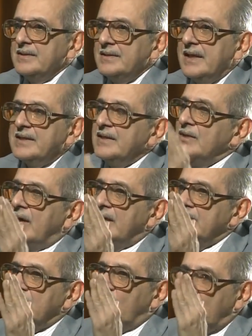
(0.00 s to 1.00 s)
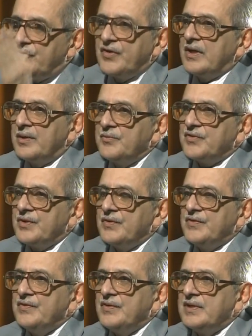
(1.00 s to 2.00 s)
that under all
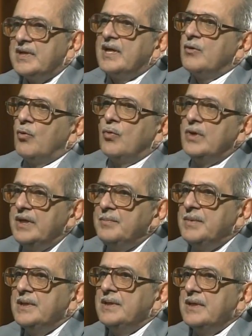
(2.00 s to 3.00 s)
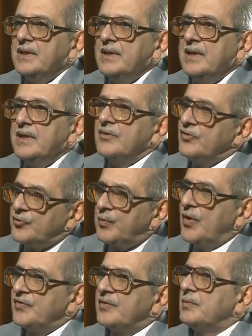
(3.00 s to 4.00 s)
circumstances, it can only be a
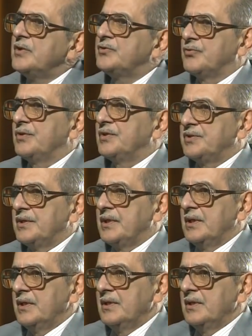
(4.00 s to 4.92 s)
responsible judiciary.